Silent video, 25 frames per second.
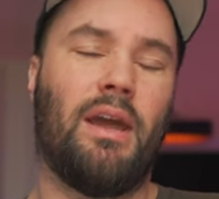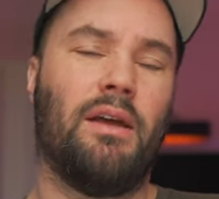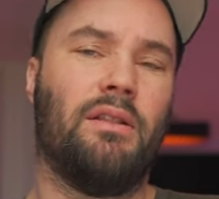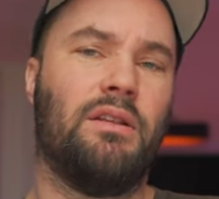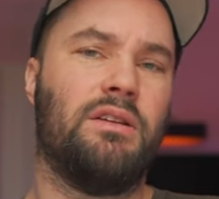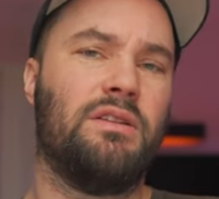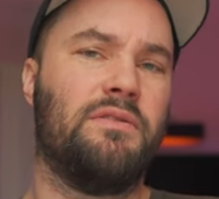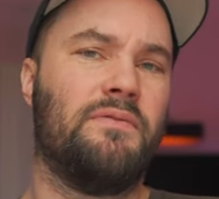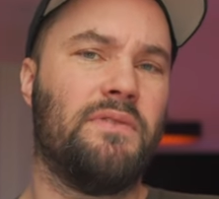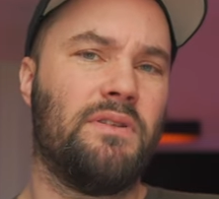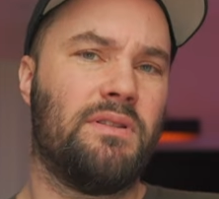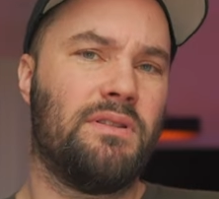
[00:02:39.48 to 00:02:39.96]
end
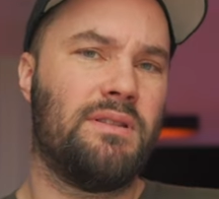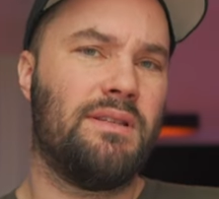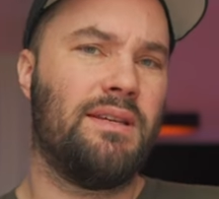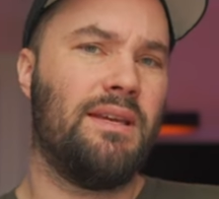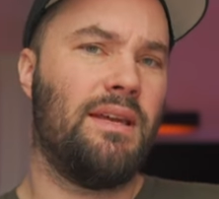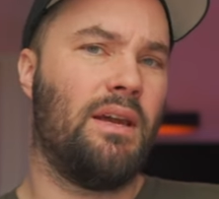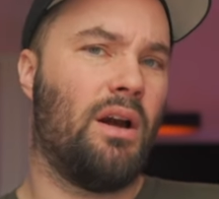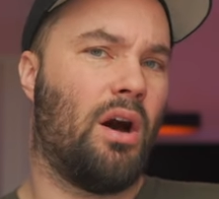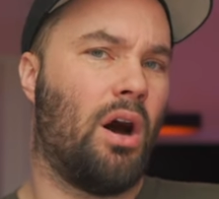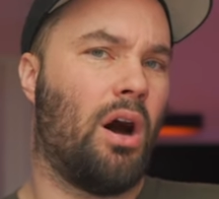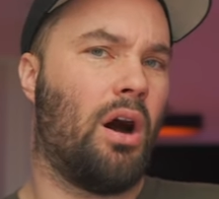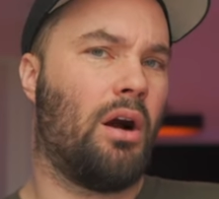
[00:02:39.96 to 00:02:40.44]
is for
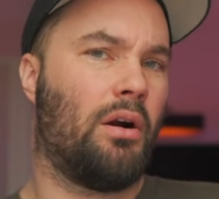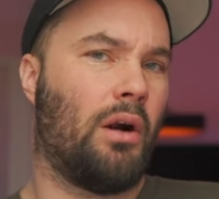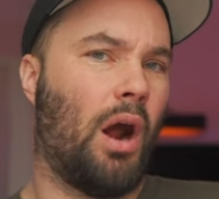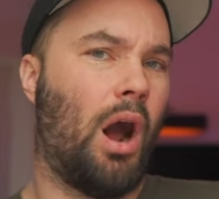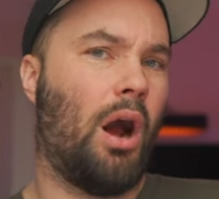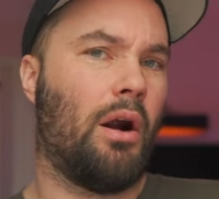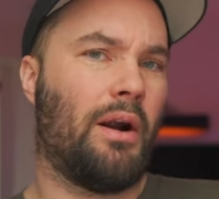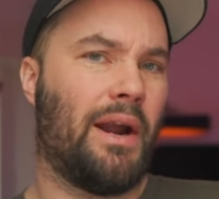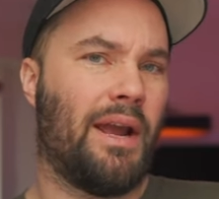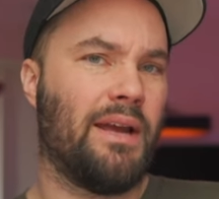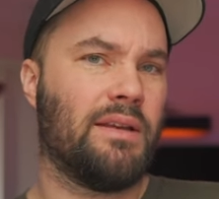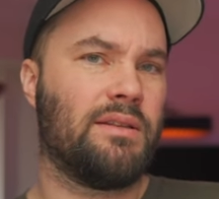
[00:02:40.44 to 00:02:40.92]

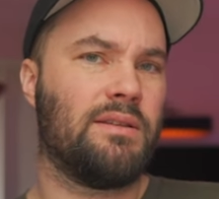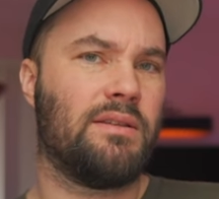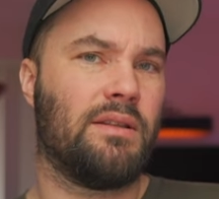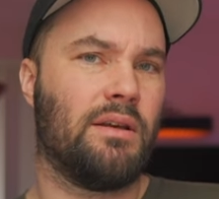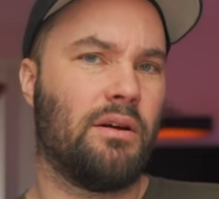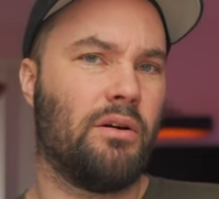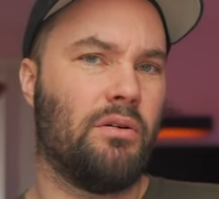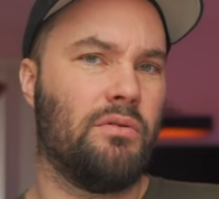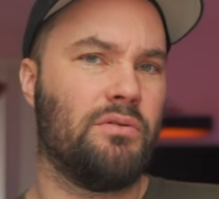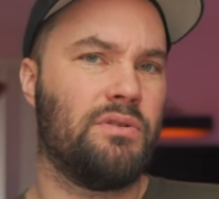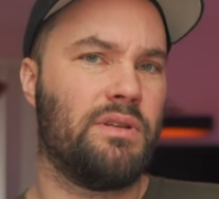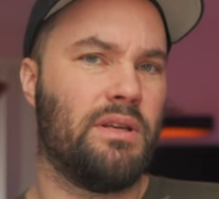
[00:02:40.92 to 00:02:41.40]
TRRS
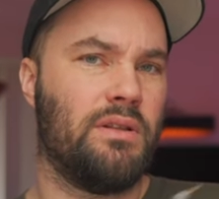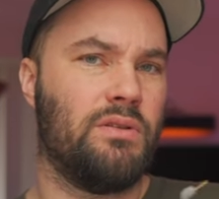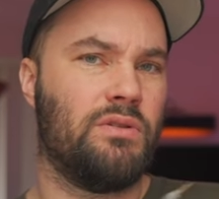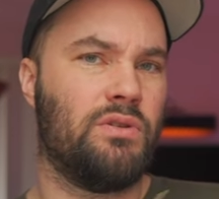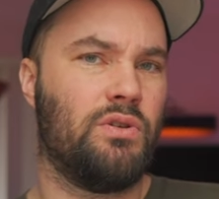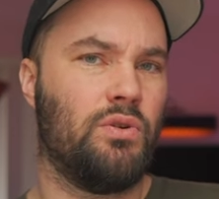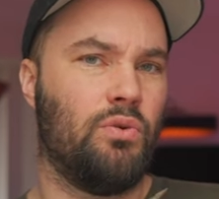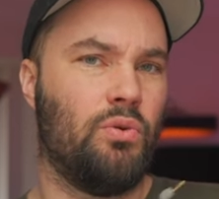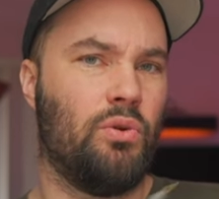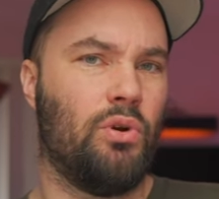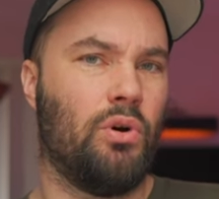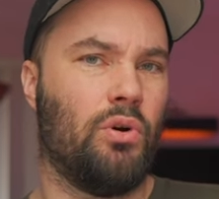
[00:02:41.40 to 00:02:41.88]
that goes
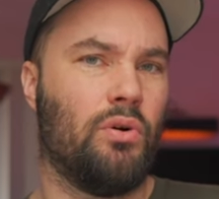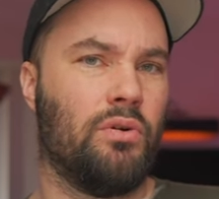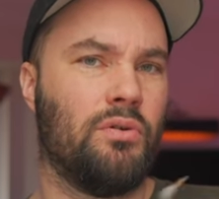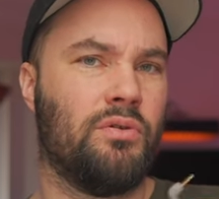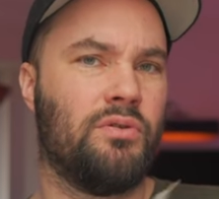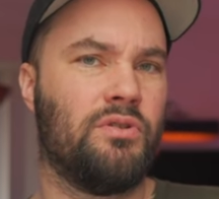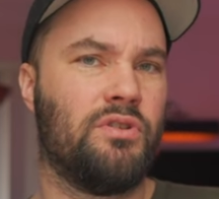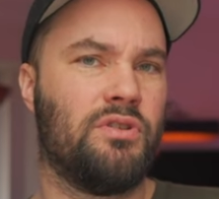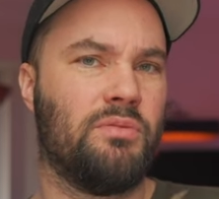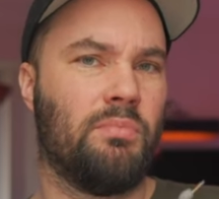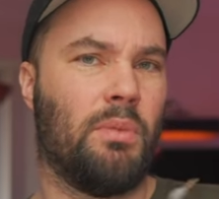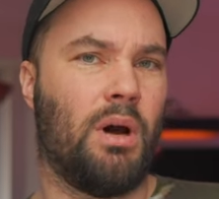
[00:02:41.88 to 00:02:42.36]
into your
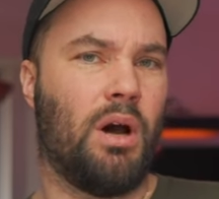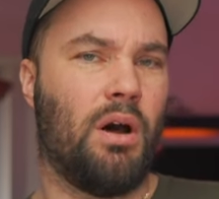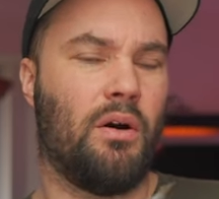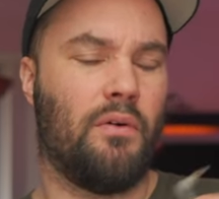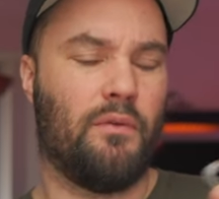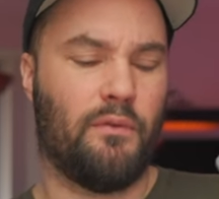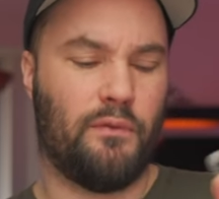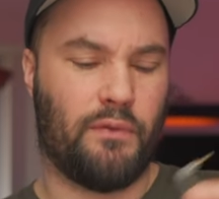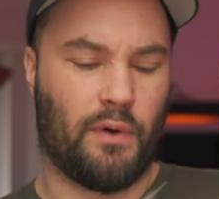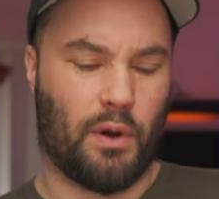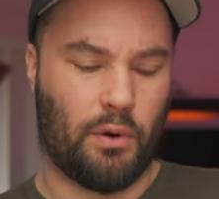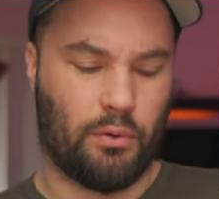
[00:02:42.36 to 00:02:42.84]

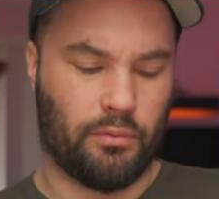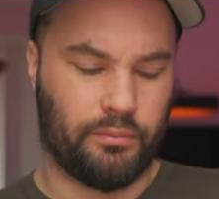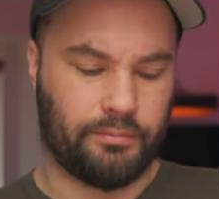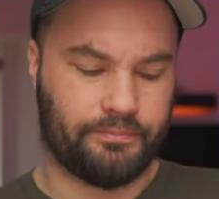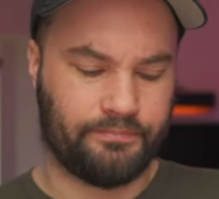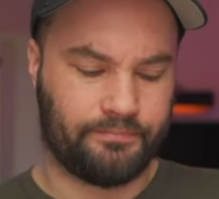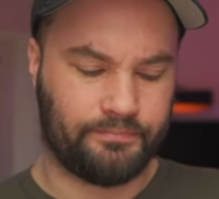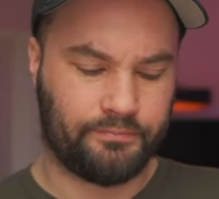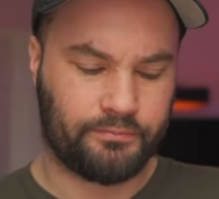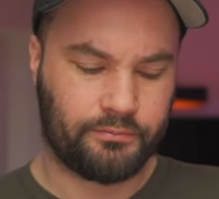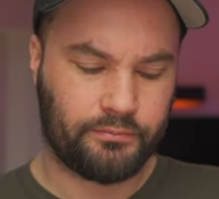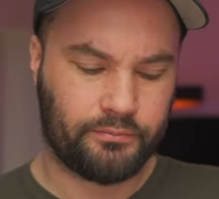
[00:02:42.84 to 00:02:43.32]
smartphone.
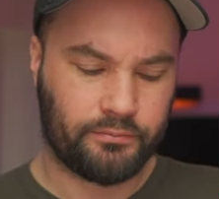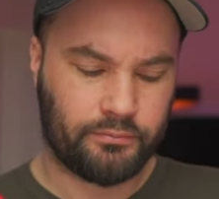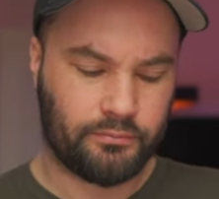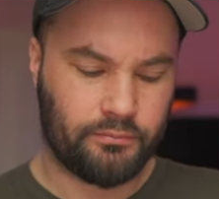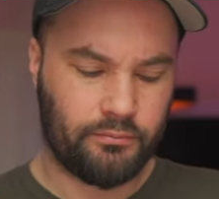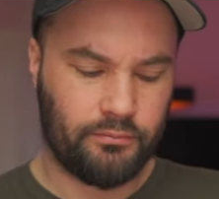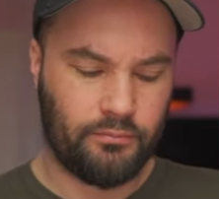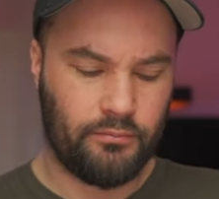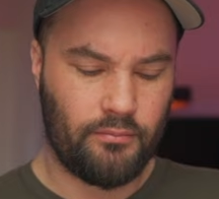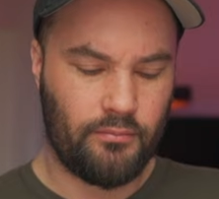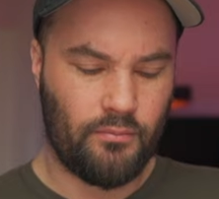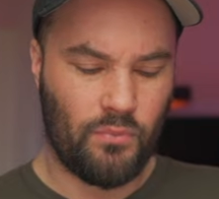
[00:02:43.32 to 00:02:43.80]

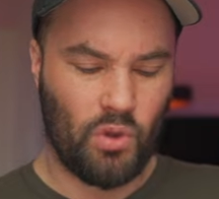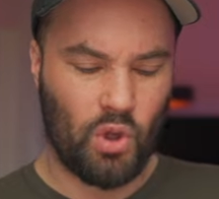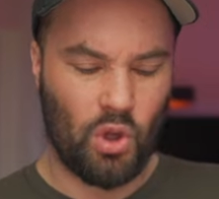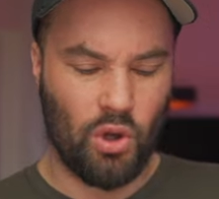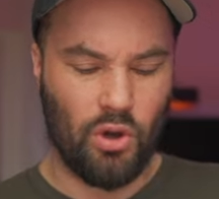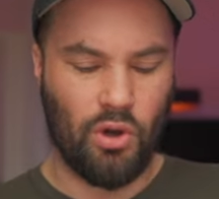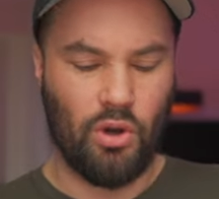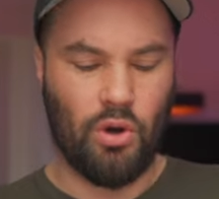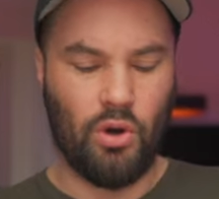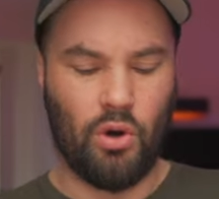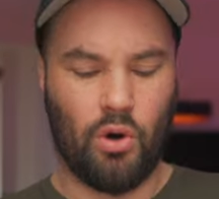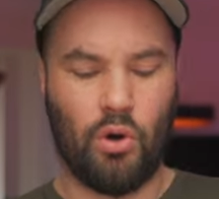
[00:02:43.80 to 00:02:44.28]

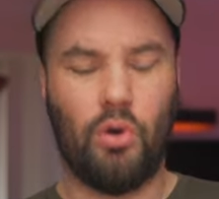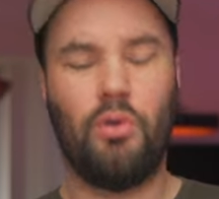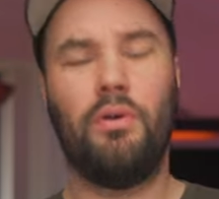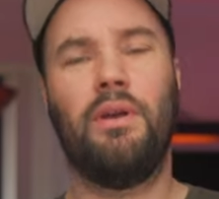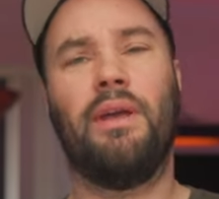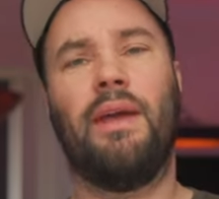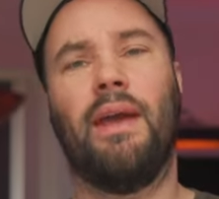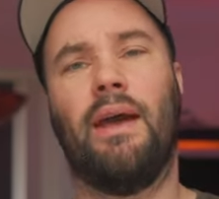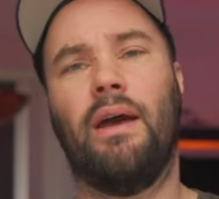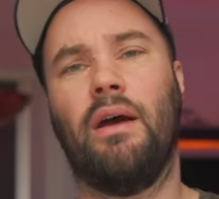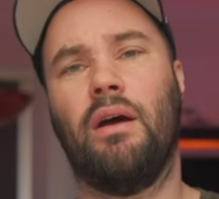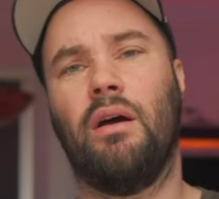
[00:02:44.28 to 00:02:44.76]
Or
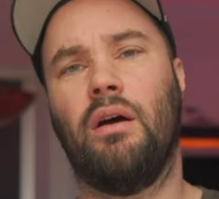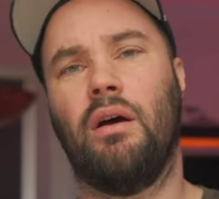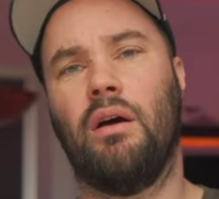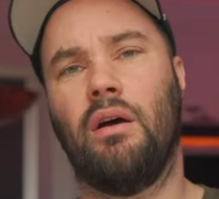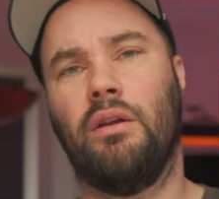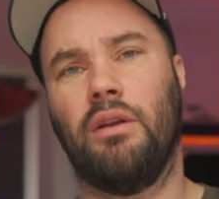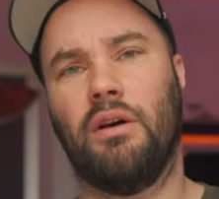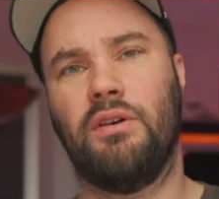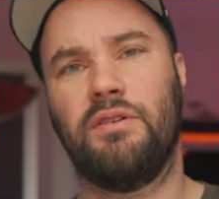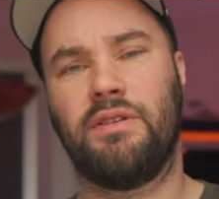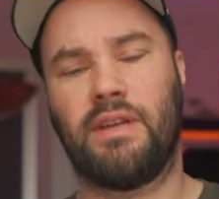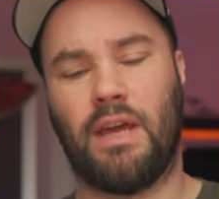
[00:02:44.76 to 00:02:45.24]
you get
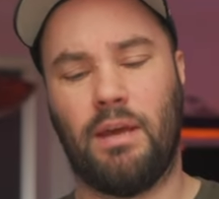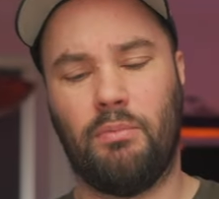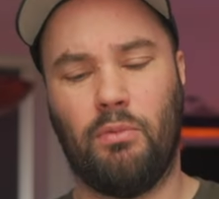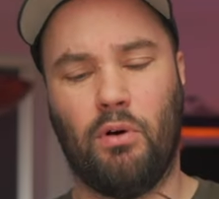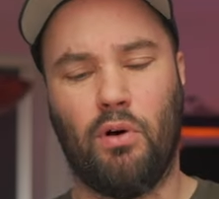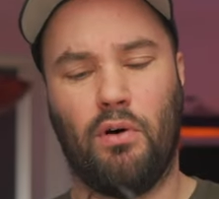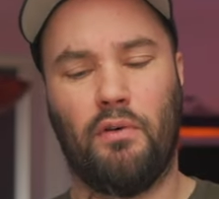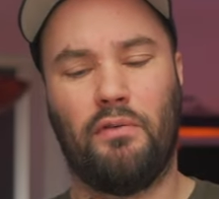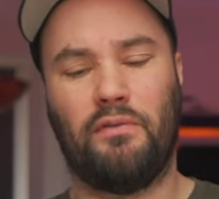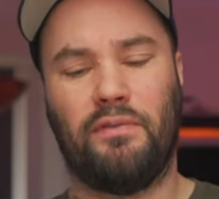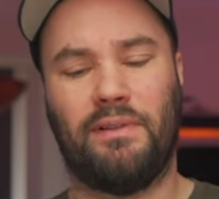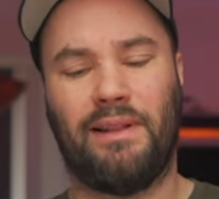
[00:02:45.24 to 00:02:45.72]
a nice
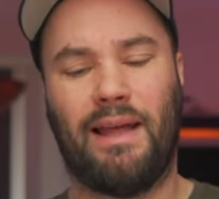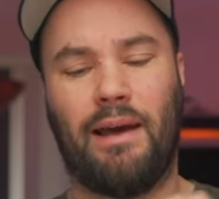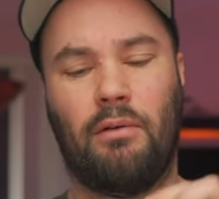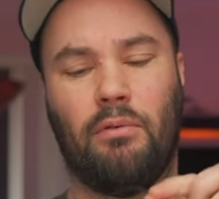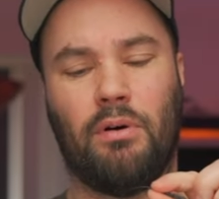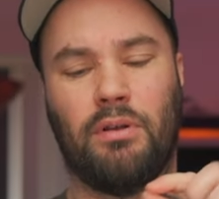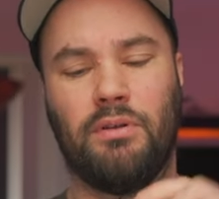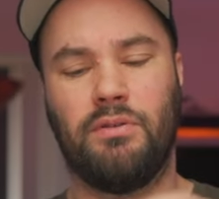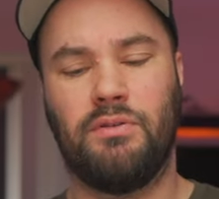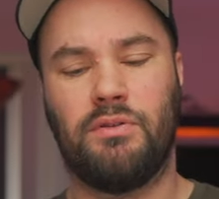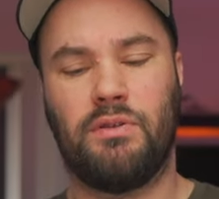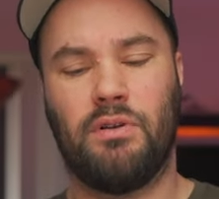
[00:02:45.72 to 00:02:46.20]
cable, a flat
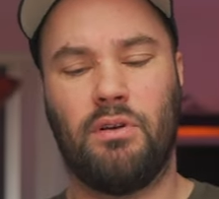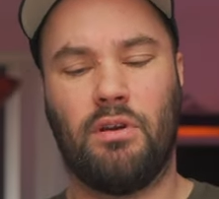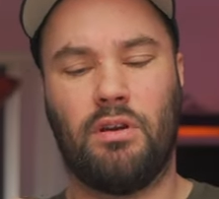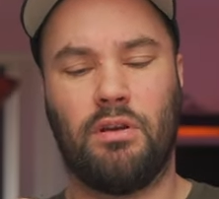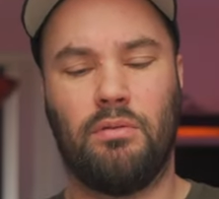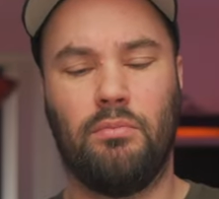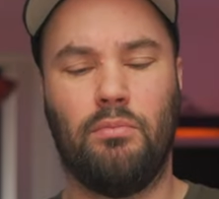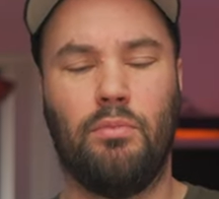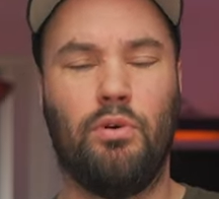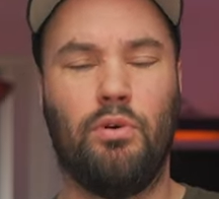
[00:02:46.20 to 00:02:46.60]
one, so you can